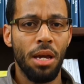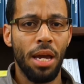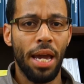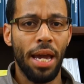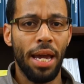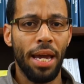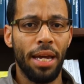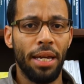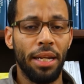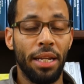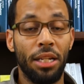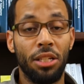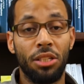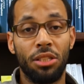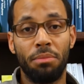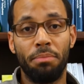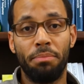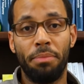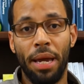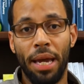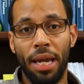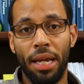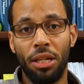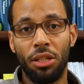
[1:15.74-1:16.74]
And it is
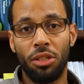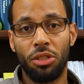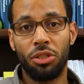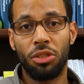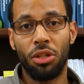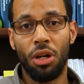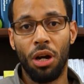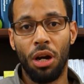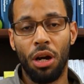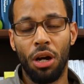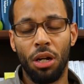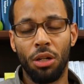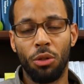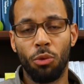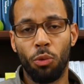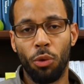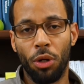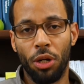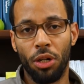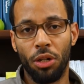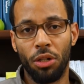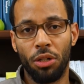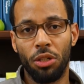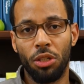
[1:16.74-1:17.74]
based on
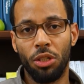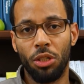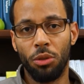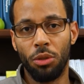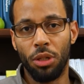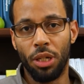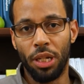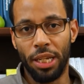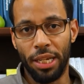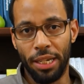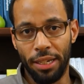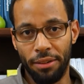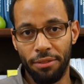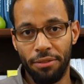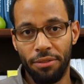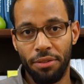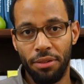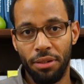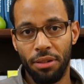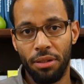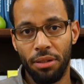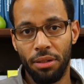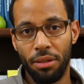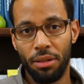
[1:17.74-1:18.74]
where you
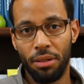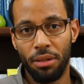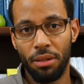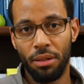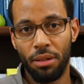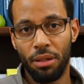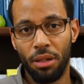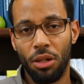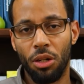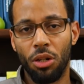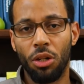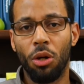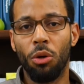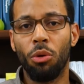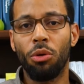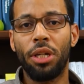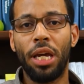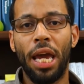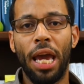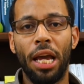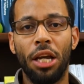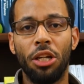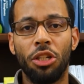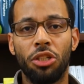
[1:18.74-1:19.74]
live.
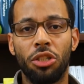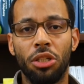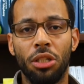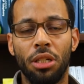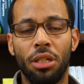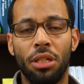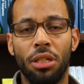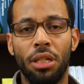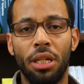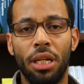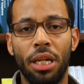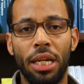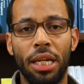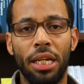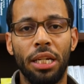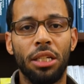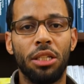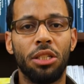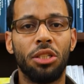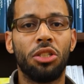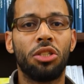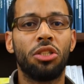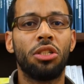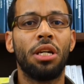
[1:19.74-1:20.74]
Location
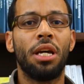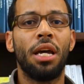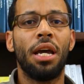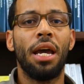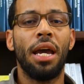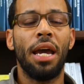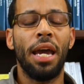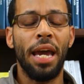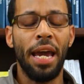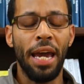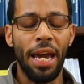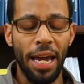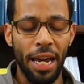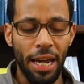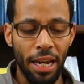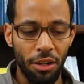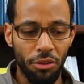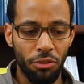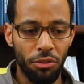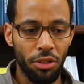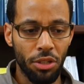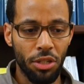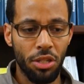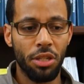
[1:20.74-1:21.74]
is
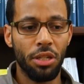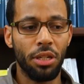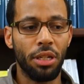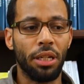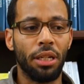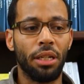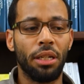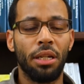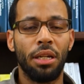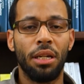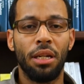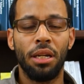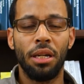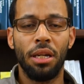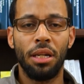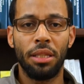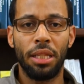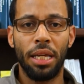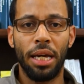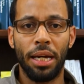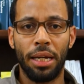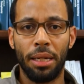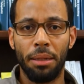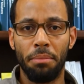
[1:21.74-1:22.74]
everything.
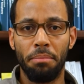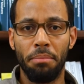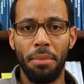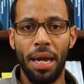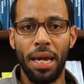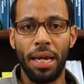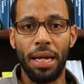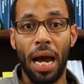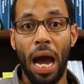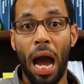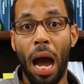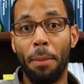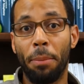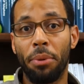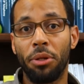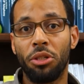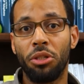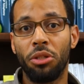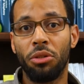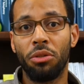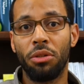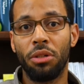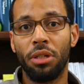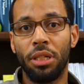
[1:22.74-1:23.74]
That can make
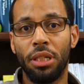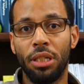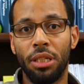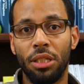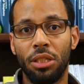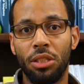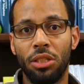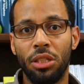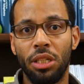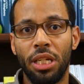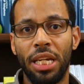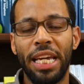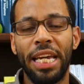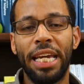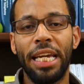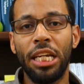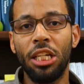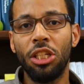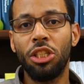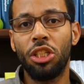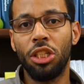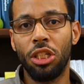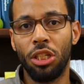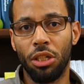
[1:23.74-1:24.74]
opportunities
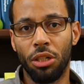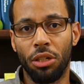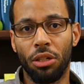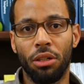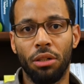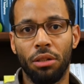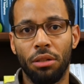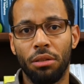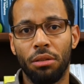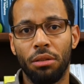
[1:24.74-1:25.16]
easier.